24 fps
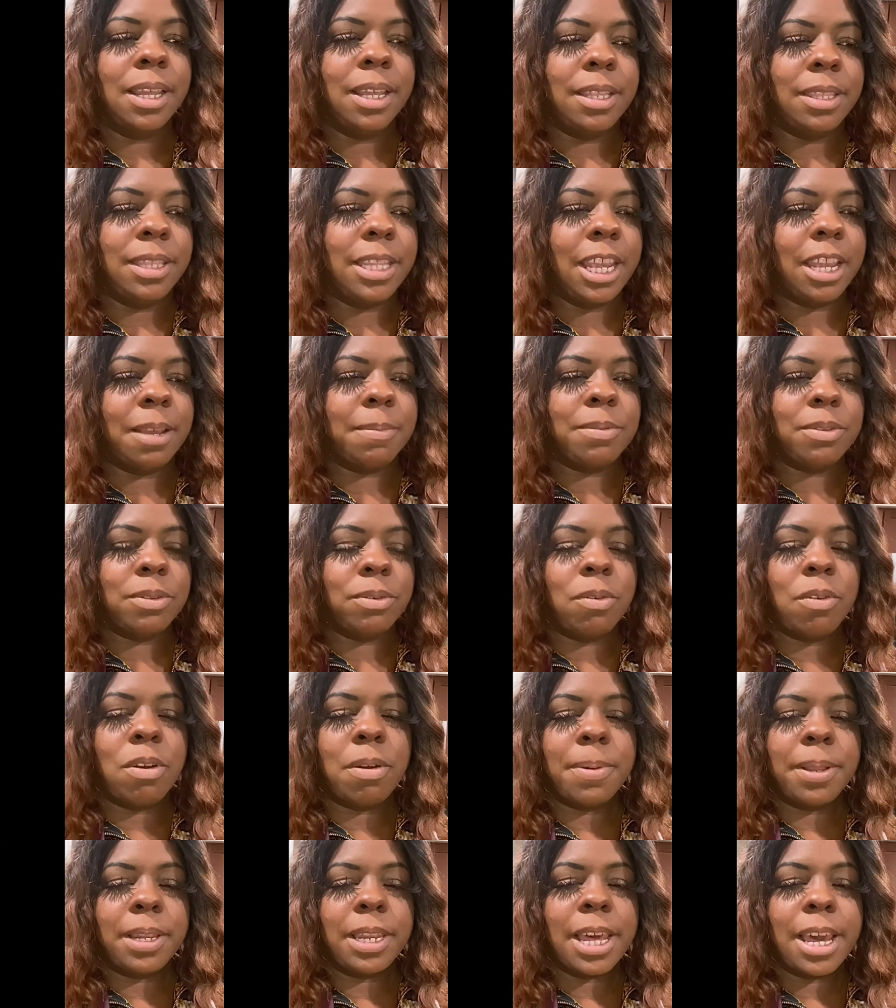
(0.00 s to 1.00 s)
they
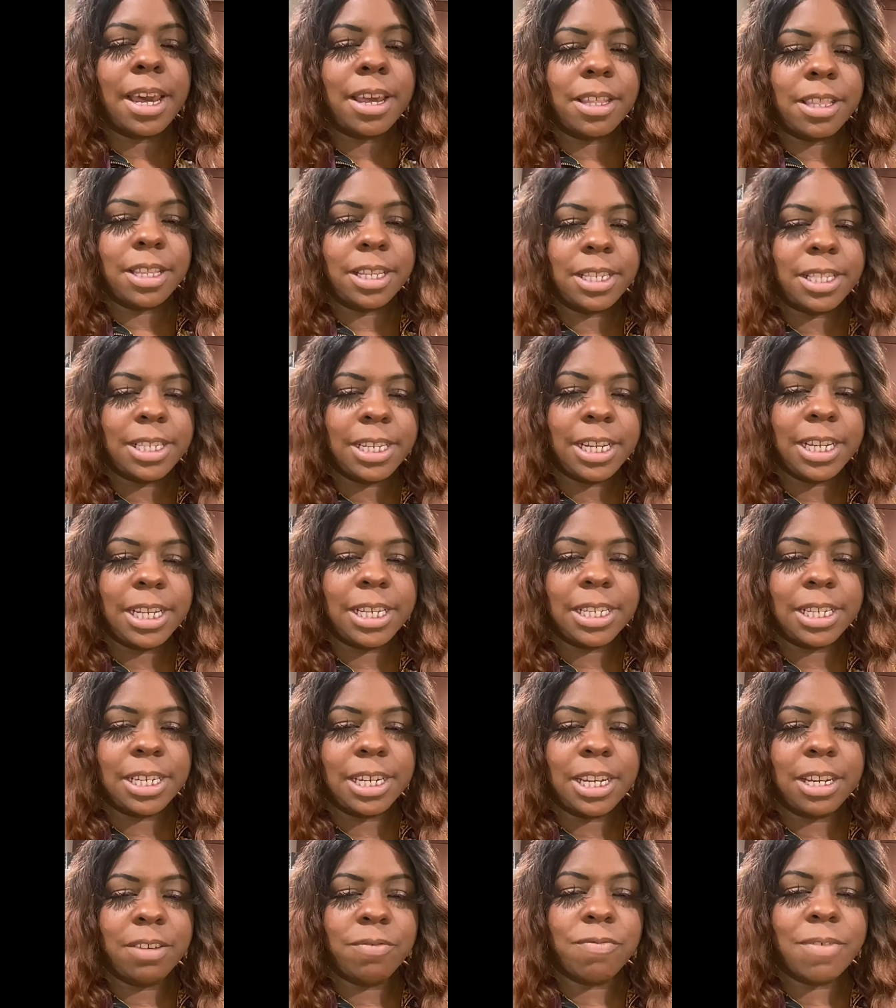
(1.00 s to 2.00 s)
absorb a lot of the
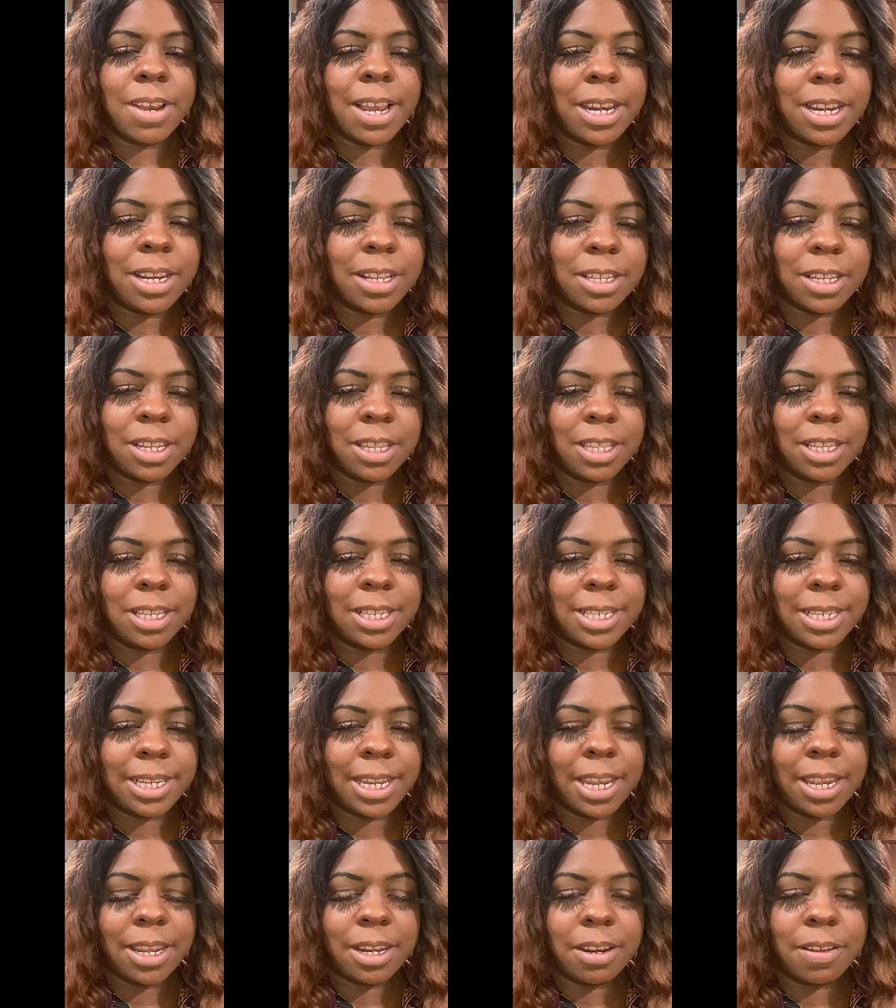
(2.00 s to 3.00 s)
seasoning right into the
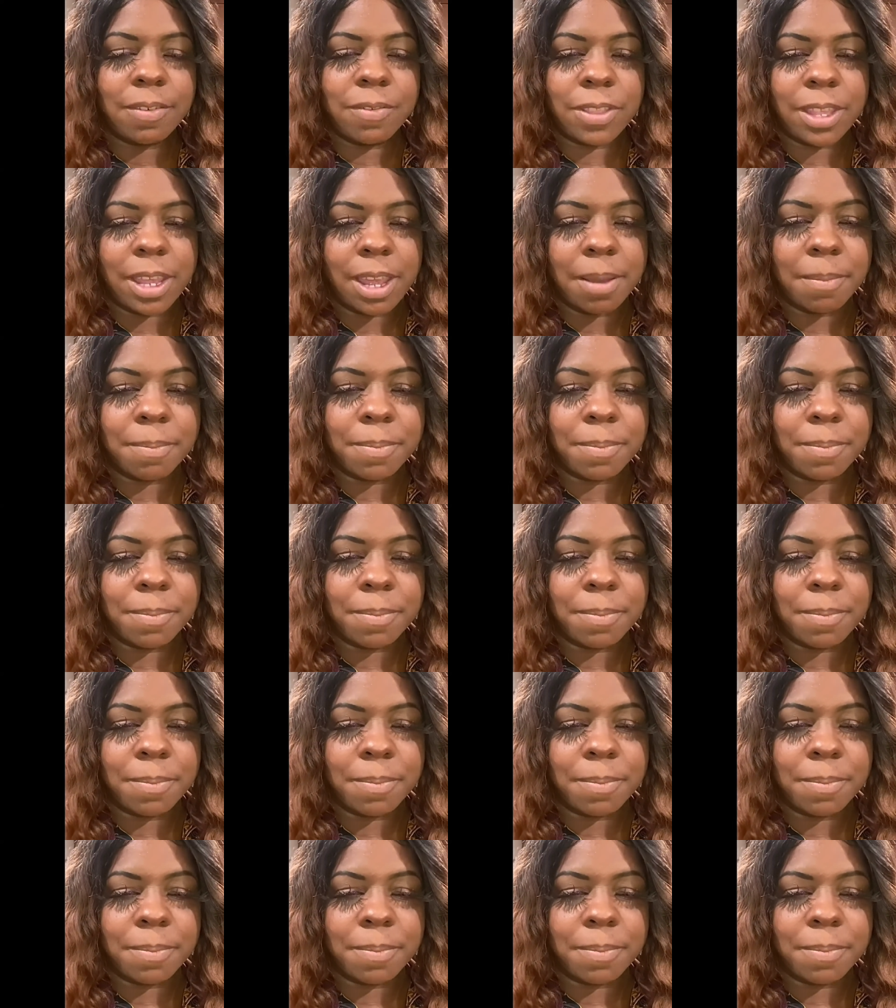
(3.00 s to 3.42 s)
skin of them.